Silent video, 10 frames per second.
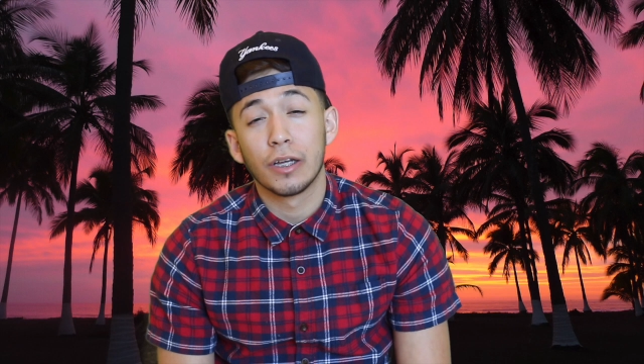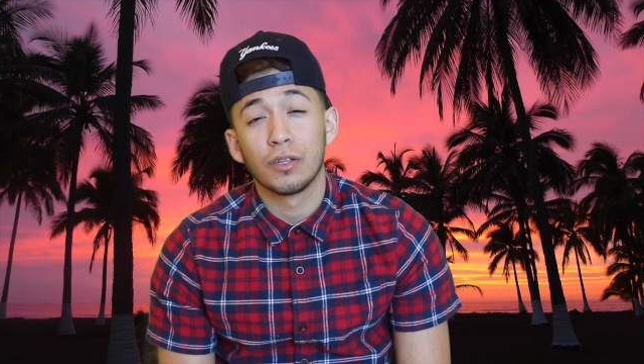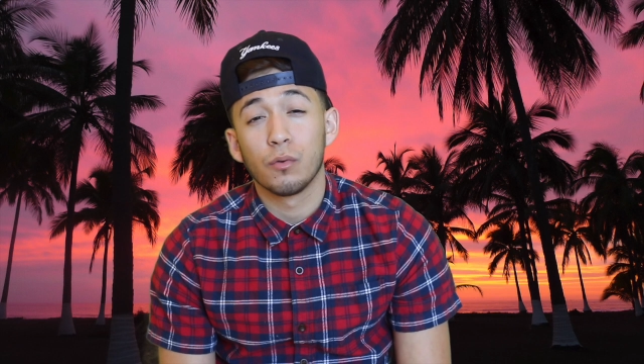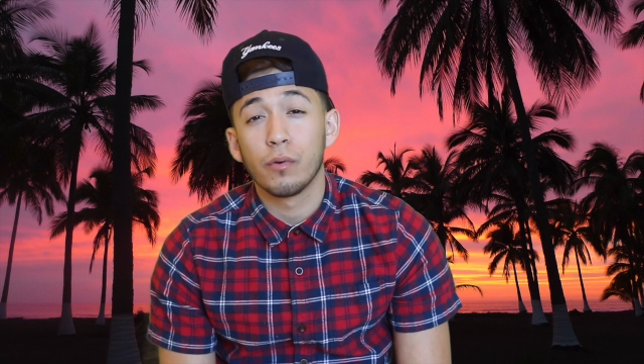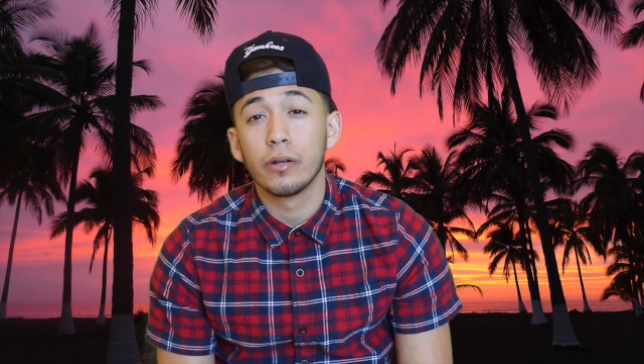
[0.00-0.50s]
like
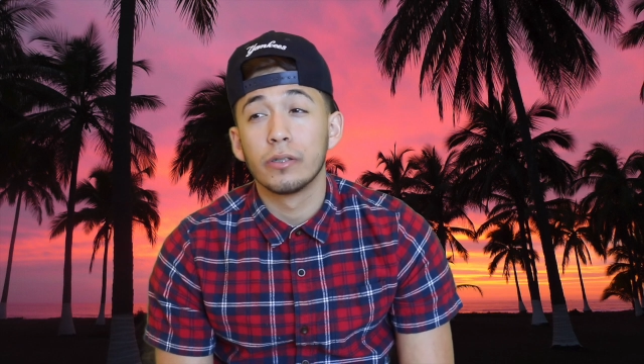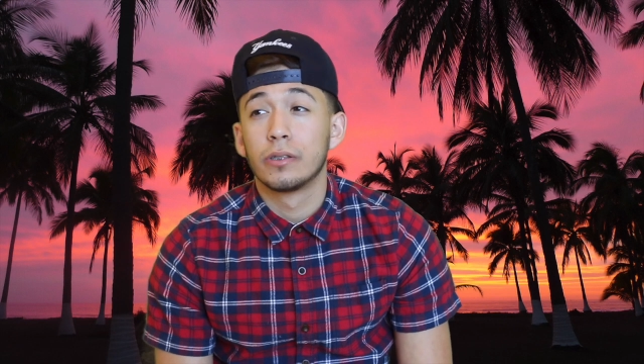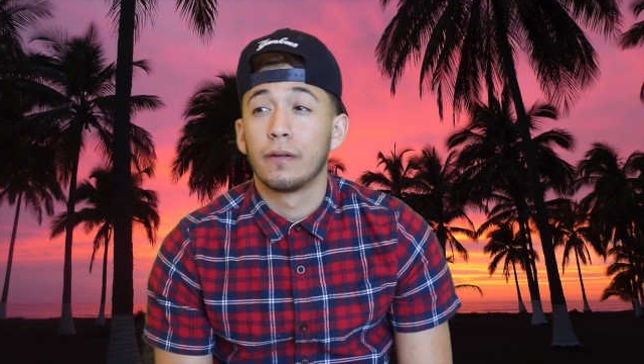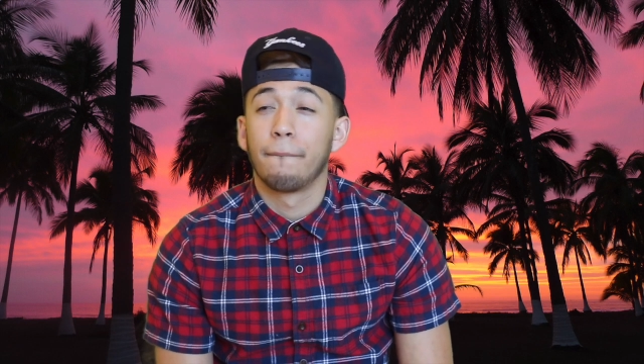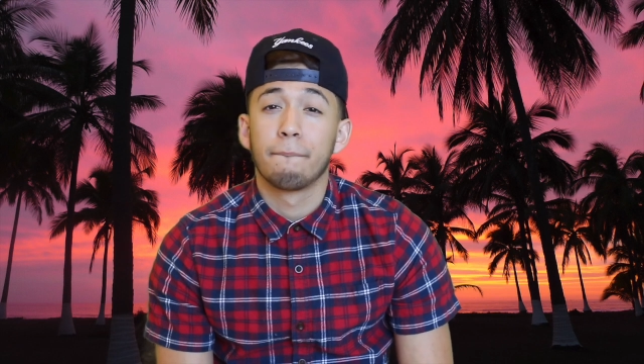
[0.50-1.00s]
the
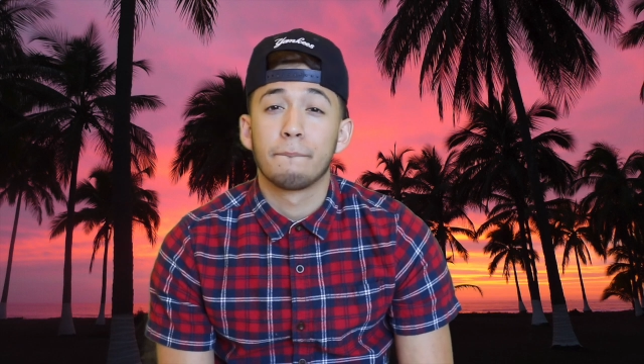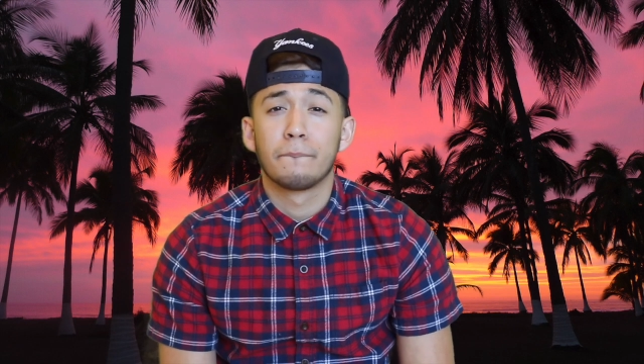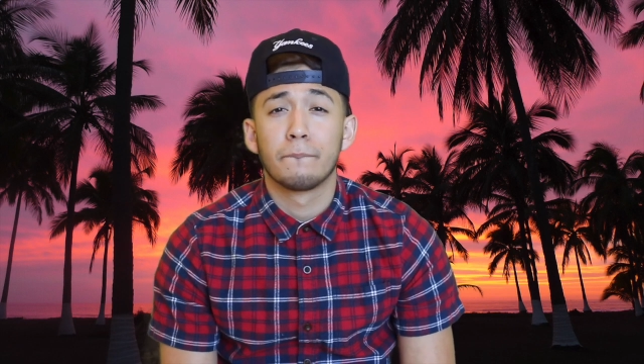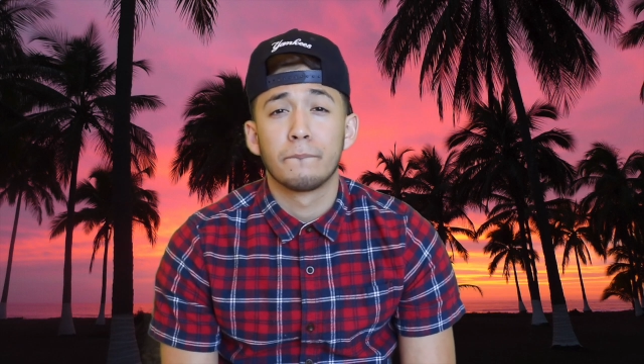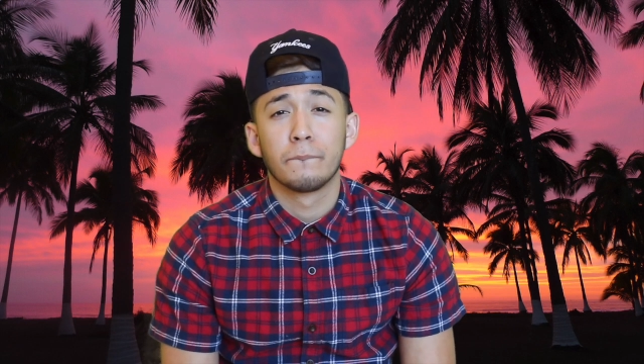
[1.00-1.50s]
words
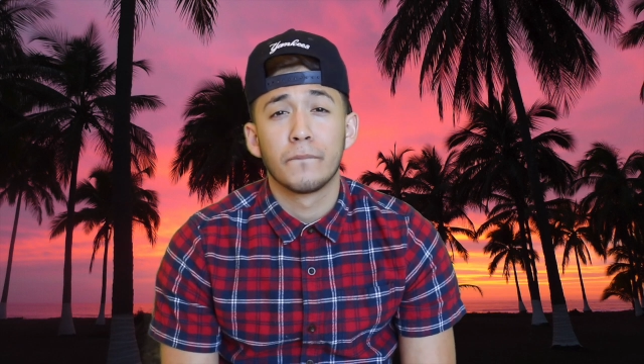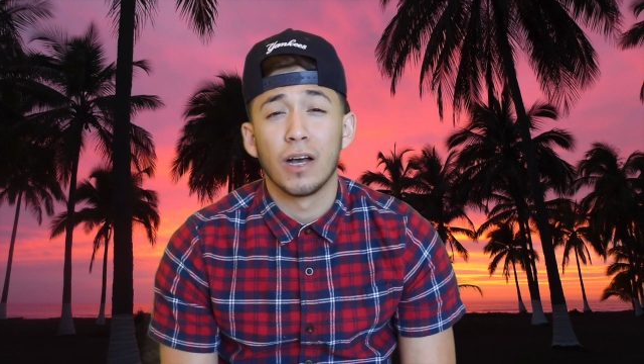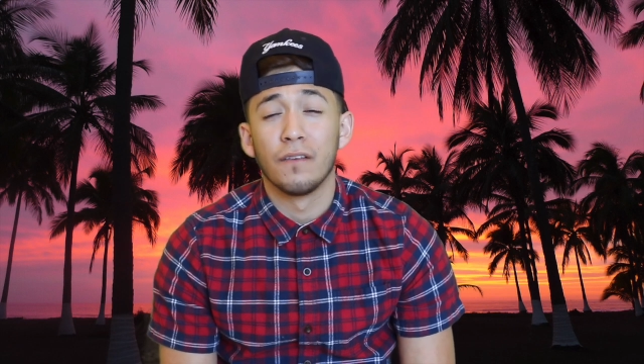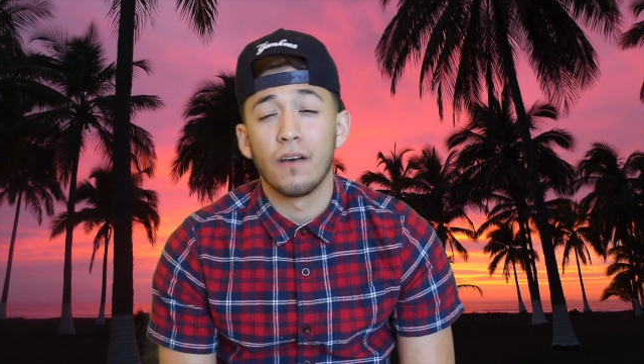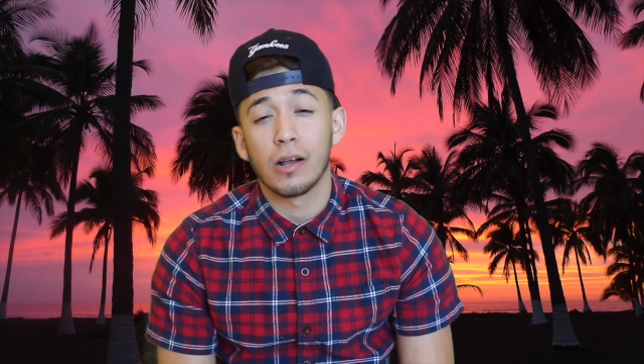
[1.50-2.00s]

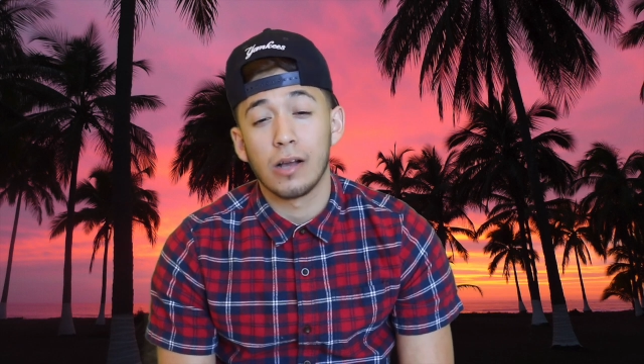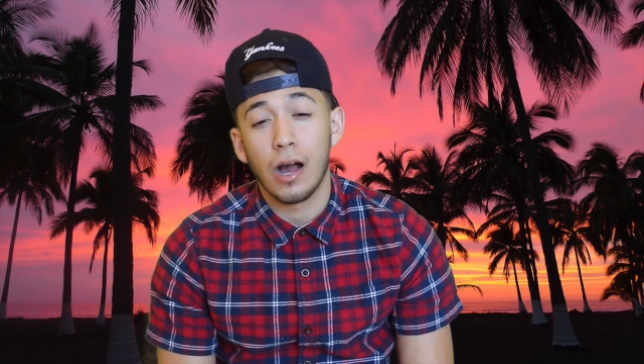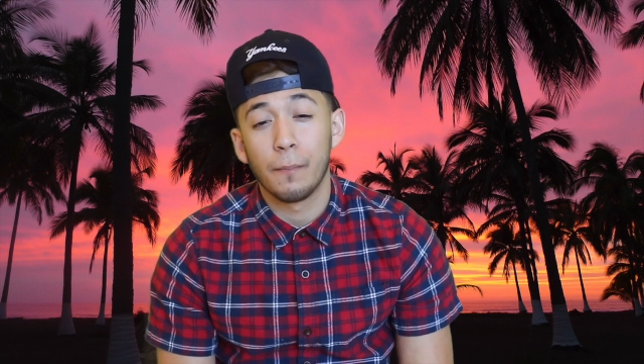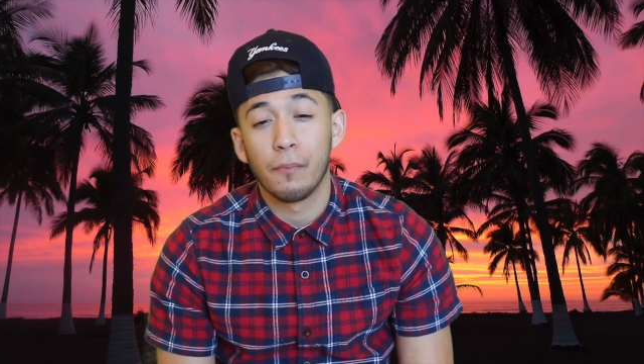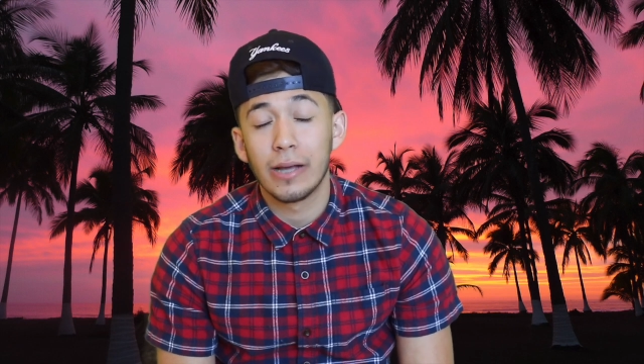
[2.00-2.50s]
of our God,